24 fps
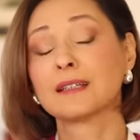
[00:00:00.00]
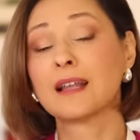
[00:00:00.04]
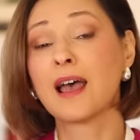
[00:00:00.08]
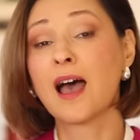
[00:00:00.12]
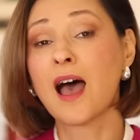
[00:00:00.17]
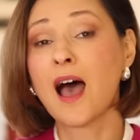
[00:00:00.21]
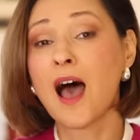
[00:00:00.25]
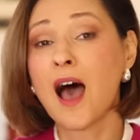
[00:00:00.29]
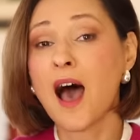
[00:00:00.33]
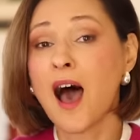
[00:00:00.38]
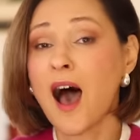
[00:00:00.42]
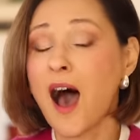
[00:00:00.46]
an
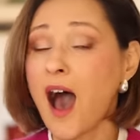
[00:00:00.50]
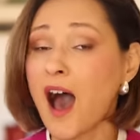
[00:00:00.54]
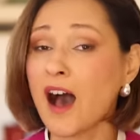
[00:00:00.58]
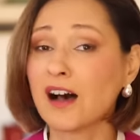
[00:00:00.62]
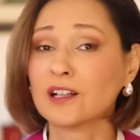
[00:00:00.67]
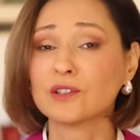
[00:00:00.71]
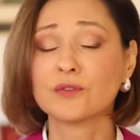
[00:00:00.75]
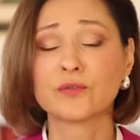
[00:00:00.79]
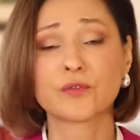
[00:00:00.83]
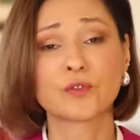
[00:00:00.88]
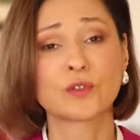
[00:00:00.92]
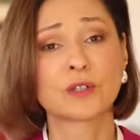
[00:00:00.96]

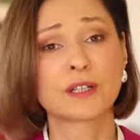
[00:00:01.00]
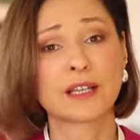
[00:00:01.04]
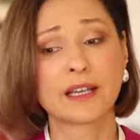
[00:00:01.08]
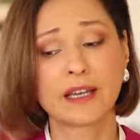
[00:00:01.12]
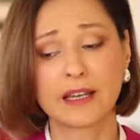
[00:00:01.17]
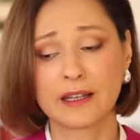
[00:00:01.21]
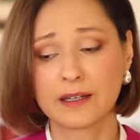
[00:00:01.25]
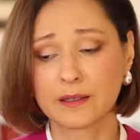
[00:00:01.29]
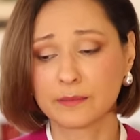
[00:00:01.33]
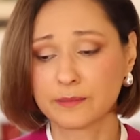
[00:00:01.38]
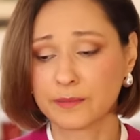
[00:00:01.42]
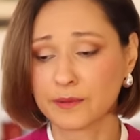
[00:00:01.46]

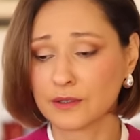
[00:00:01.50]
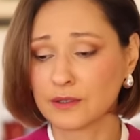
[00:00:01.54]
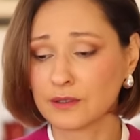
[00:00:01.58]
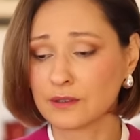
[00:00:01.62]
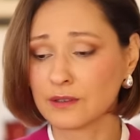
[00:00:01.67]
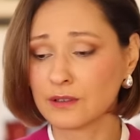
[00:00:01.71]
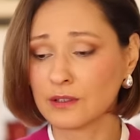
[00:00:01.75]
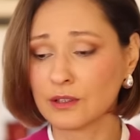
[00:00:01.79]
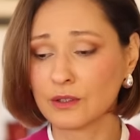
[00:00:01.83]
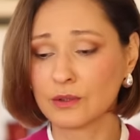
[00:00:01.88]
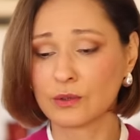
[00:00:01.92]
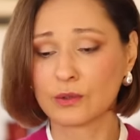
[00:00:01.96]

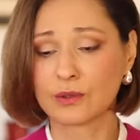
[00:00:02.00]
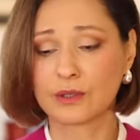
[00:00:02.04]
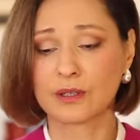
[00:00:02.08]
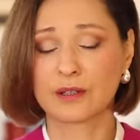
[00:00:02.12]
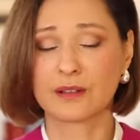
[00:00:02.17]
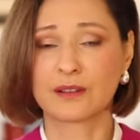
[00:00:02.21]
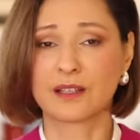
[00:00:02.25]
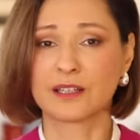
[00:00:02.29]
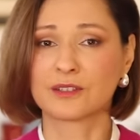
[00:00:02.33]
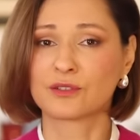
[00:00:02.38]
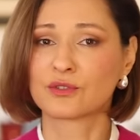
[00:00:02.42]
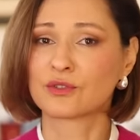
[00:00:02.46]
unforgettable look
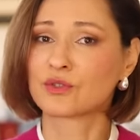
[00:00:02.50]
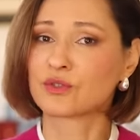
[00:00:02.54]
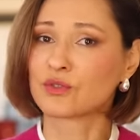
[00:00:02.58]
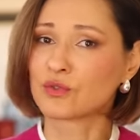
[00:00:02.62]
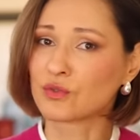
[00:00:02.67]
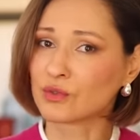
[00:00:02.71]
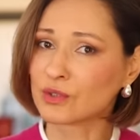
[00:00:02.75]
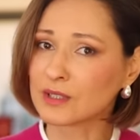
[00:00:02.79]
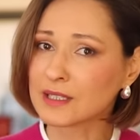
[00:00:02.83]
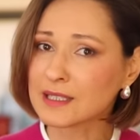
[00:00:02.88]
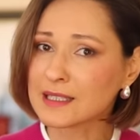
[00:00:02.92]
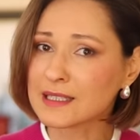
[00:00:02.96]
that
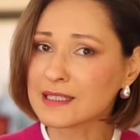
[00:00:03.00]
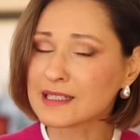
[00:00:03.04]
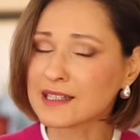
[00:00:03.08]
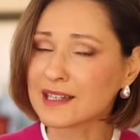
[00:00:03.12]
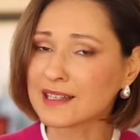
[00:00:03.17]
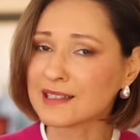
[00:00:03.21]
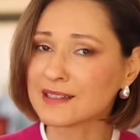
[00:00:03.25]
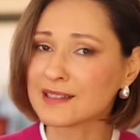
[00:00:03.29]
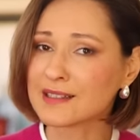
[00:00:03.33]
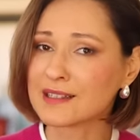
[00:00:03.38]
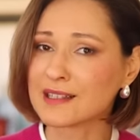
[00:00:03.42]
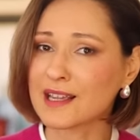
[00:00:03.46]
truly
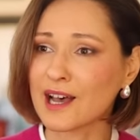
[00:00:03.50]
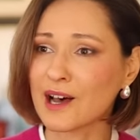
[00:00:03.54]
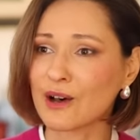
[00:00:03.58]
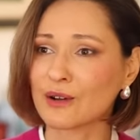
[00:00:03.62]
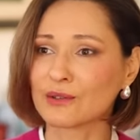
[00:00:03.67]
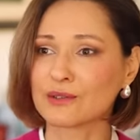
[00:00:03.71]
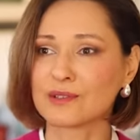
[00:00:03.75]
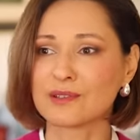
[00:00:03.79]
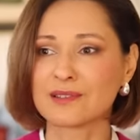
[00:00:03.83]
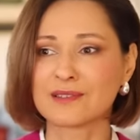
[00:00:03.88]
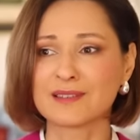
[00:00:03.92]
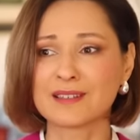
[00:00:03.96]
stands
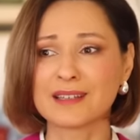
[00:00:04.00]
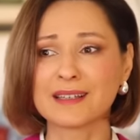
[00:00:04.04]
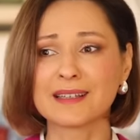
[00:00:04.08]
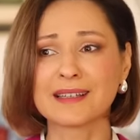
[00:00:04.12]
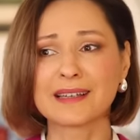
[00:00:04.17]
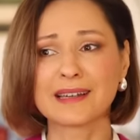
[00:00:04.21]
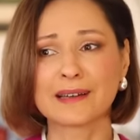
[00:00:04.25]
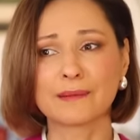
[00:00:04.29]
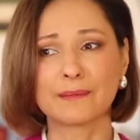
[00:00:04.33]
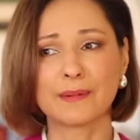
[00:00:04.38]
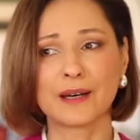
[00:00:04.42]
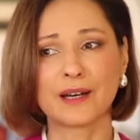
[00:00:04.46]
out,
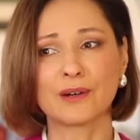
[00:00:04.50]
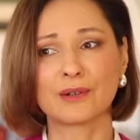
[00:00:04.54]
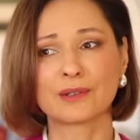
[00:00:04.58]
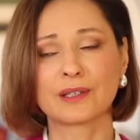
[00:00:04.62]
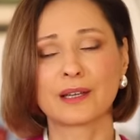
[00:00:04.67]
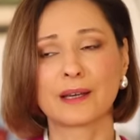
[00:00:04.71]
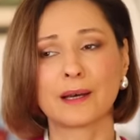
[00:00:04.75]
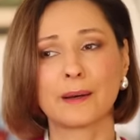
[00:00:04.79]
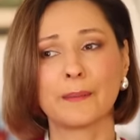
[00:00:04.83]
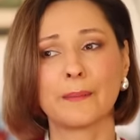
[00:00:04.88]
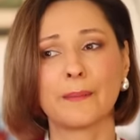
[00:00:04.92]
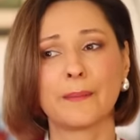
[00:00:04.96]
think
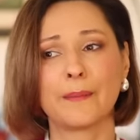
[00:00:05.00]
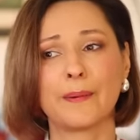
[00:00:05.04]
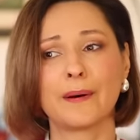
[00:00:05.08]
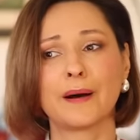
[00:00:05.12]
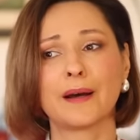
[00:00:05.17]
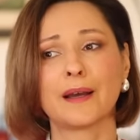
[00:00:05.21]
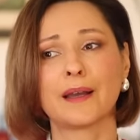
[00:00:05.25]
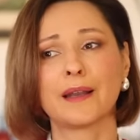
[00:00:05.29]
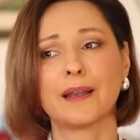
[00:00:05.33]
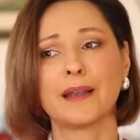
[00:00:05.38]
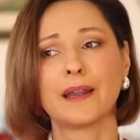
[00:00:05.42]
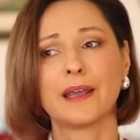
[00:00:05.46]
about
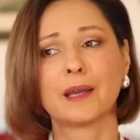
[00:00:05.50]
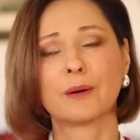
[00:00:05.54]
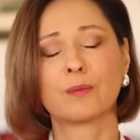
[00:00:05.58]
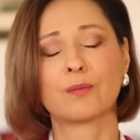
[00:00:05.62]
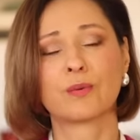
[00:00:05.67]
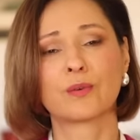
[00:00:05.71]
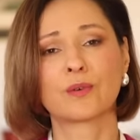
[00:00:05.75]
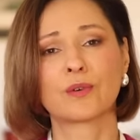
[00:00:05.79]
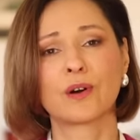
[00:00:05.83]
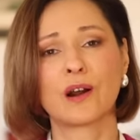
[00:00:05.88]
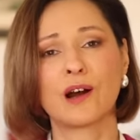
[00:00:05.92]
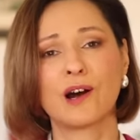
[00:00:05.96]
combining
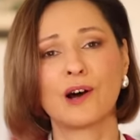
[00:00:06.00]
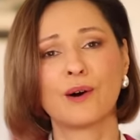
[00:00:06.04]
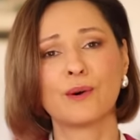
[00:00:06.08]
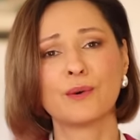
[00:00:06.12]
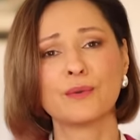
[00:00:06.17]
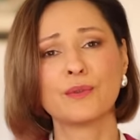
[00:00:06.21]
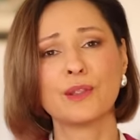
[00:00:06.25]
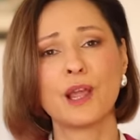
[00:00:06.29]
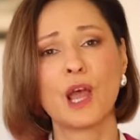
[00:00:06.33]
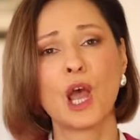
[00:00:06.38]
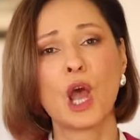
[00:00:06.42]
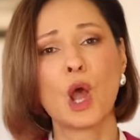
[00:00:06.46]

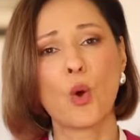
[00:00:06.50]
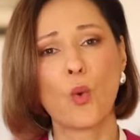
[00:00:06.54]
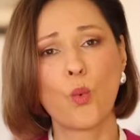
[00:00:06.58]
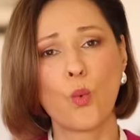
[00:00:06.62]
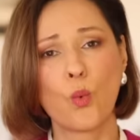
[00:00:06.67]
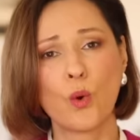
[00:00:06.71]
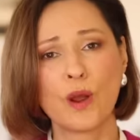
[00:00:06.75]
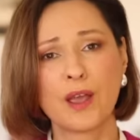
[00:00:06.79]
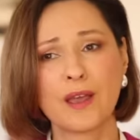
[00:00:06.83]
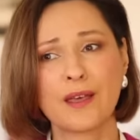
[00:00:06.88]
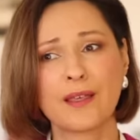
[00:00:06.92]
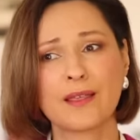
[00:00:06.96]
brown
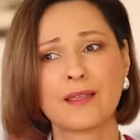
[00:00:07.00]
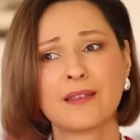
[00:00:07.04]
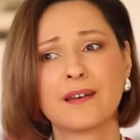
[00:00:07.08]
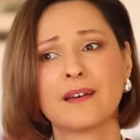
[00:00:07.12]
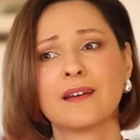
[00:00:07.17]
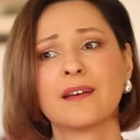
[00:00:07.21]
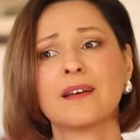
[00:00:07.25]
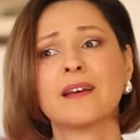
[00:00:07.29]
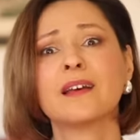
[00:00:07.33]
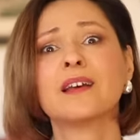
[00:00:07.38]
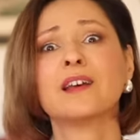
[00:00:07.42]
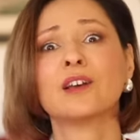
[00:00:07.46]

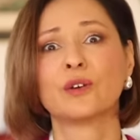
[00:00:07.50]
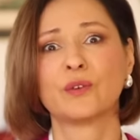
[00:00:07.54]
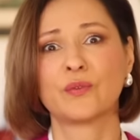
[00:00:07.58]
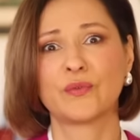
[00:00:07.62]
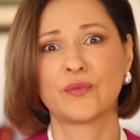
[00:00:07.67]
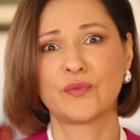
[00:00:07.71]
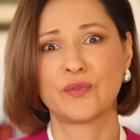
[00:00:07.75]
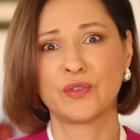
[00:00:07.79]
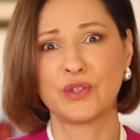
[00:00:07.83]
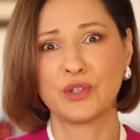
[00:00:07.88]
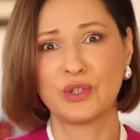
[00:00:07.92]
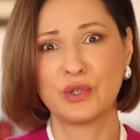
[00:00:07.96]
with
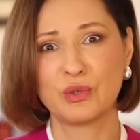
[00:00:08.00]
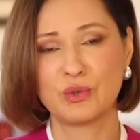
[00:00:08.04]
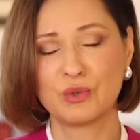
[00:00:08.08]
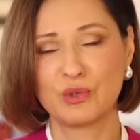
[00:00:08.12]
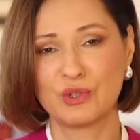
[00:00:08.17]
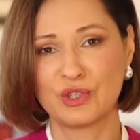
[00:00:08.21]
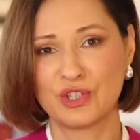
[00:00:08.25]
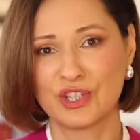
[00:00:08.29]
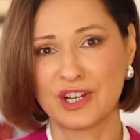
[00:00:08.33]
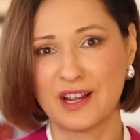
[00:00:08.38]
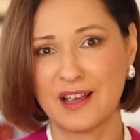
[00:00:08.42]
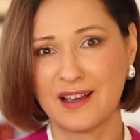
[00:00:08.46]

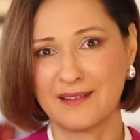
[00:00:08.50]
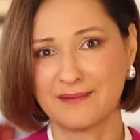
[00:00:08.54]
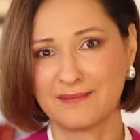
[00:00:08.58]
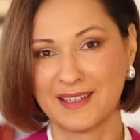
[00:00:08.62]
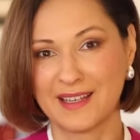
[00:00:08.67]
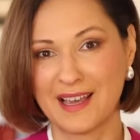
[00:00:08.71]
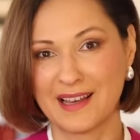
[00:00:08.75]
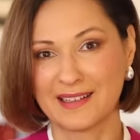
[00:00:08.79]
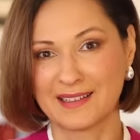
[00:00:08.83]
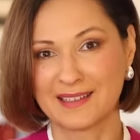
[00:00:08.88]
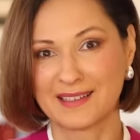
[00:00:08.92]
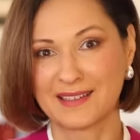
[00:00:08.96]
fuchsia.
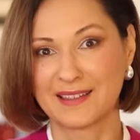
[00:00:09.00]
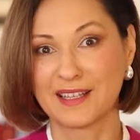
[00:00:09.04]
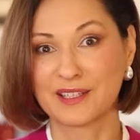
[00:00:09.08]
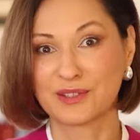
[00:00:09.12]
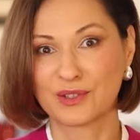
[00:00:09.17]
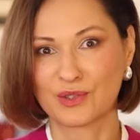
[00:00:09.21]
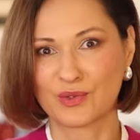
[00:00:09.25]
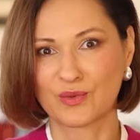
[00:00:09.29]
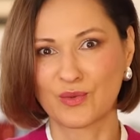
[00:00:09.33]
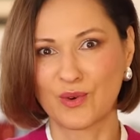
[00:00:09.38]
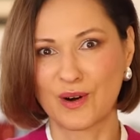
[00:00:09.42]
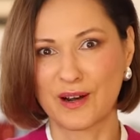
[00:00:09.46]
Yes,
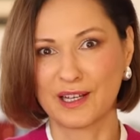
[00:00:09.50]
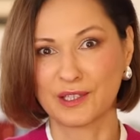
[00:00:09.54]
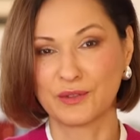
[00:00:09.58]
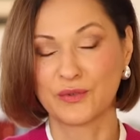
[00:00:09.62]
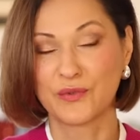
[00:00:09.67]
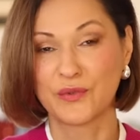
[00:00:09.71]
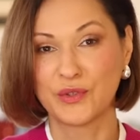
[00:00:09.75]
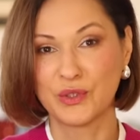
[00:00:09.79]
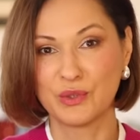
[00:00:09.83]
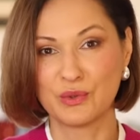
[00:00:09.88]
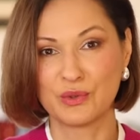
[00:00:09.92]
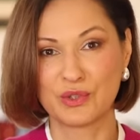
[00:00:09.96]
that's right,
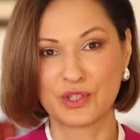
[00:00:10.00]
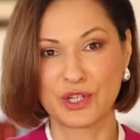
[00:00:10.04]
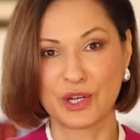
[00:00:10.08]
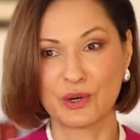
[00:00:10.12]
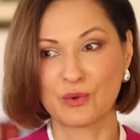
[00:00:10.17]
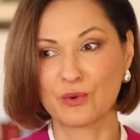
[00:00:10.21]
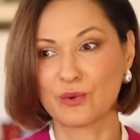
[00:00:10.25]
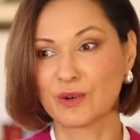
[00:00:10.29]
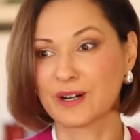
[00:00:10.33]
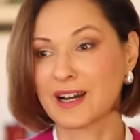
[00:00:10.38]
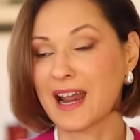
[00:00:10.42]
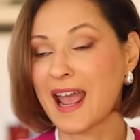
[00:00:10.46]
fuchsia,
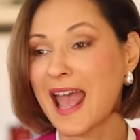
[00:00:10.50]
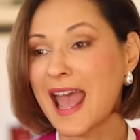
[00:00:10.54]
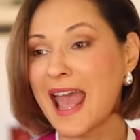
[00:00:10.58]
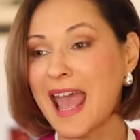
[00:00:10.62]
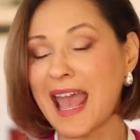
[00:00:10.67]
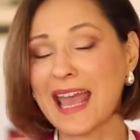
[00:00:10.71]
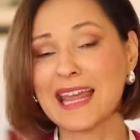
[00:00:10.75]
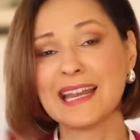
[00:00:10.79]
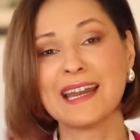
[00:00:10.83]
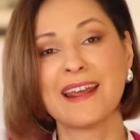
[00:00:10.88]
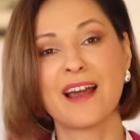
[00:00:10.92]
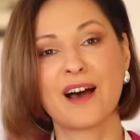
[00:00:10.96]
or
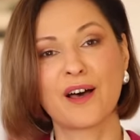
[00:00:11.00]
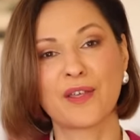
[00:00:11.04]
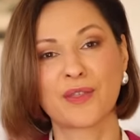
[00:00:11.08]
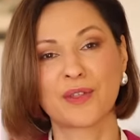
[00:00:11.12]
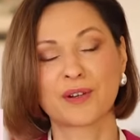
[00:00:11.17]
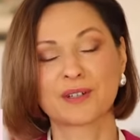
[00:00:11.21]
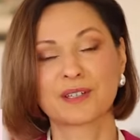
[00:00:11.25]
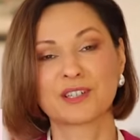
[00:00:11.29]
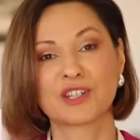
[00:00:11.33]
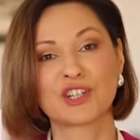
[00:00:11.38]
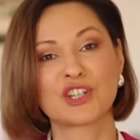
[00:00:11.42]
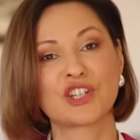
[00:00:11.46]
any
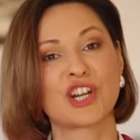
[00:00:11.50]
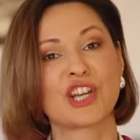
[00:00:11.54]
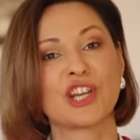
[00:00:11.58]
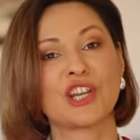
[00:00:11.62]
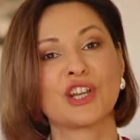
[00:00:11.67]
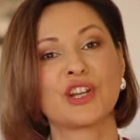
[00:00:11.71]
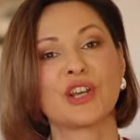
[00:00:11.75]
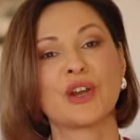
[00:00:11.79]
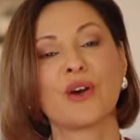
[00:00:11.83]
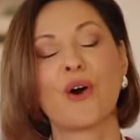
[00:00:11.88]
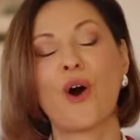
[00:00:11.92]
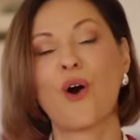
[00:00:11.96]
other
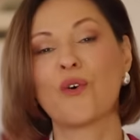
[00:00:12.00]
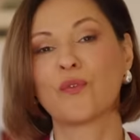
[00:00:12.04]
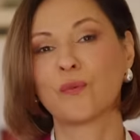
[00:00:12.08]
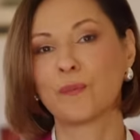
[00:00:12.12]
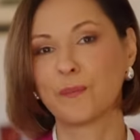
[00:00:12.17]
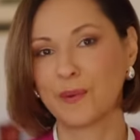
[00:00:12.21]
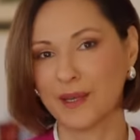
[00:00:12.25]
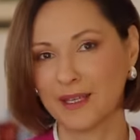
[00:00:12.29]
shade of